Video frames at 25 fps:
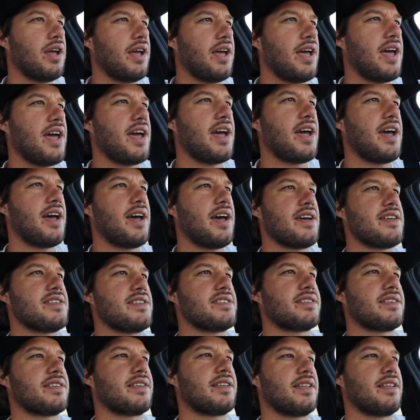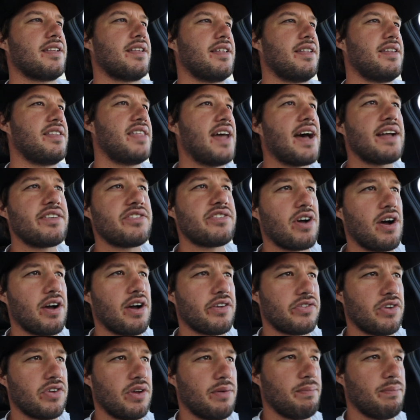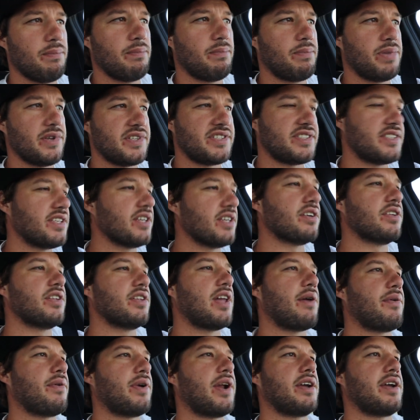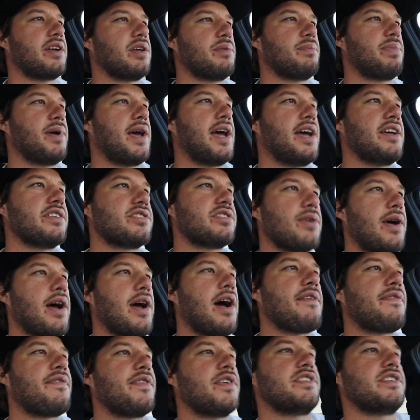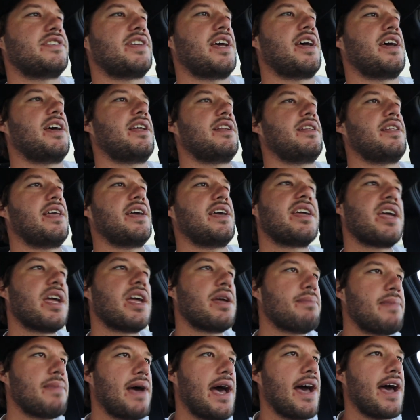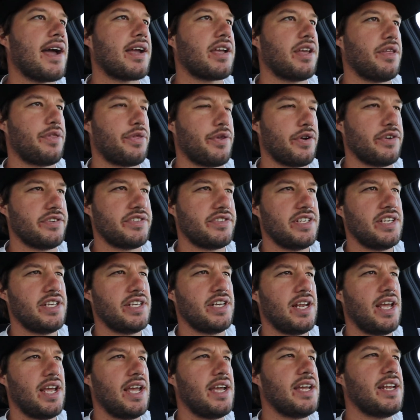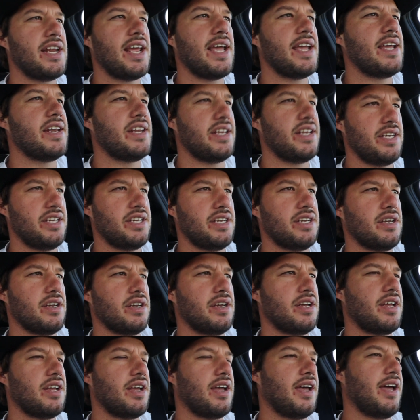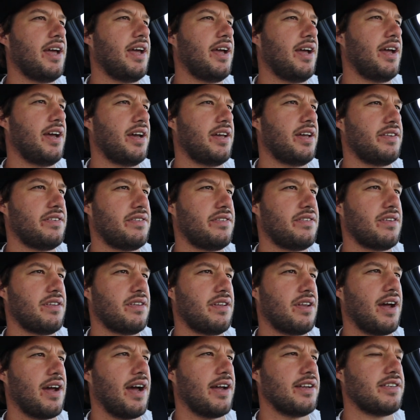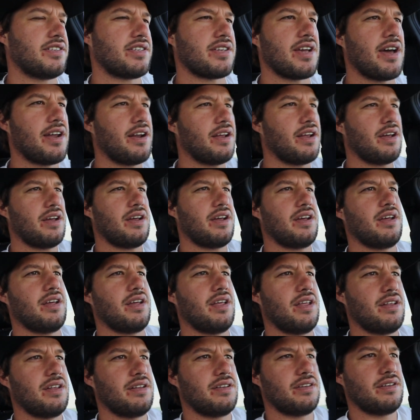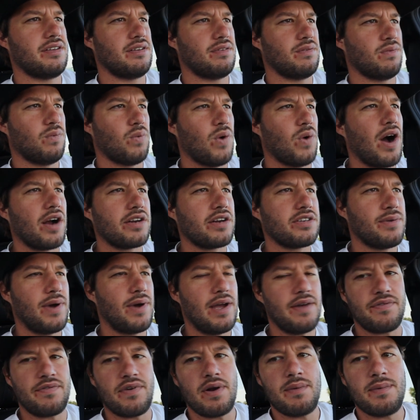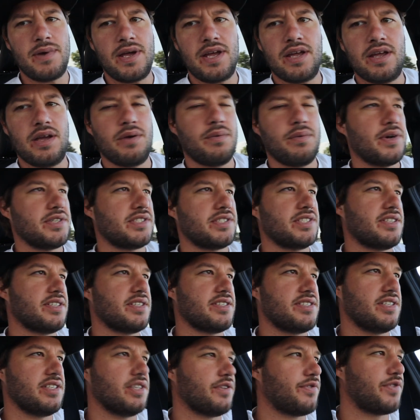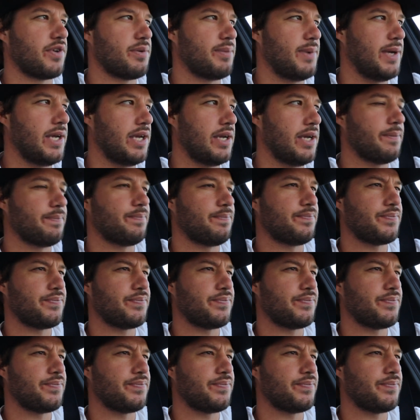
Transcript: and that's awesome, but still not what I could pay. So I offered 10. They came back at $13,880, and I just kind of walked away from it. It wasn't the deal for me.